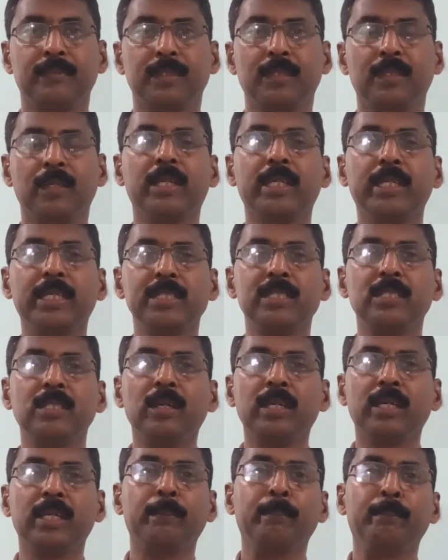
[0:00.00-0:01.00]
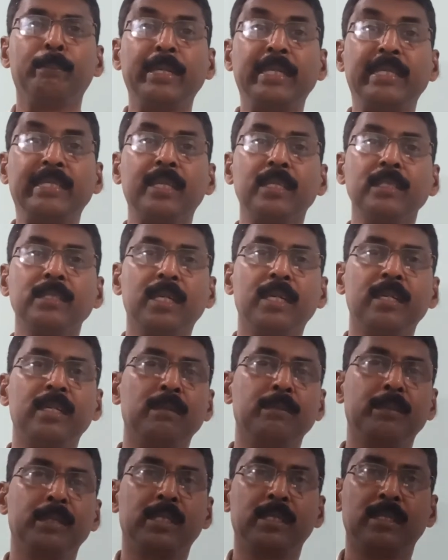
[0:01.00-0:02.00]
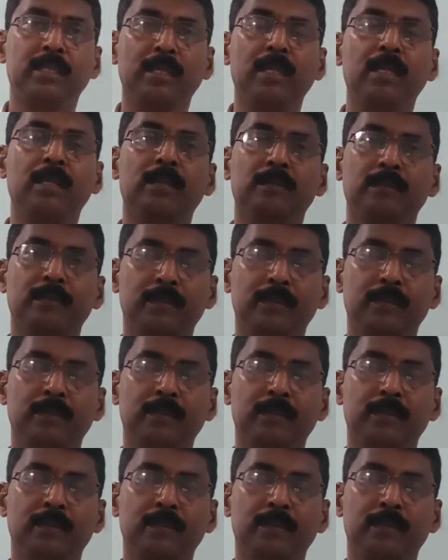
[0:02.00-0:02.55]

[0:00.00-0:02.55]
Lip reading: or it is not a better genetic material.